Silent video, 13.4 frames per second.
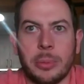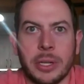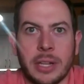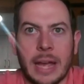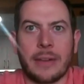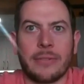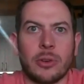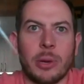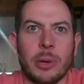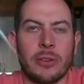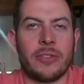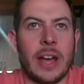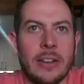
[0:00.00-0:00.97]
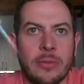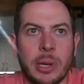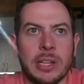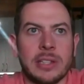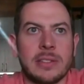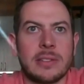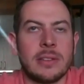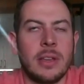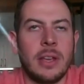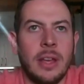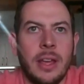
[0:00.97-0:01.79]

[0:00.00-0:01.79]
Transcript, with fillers: But after about five months,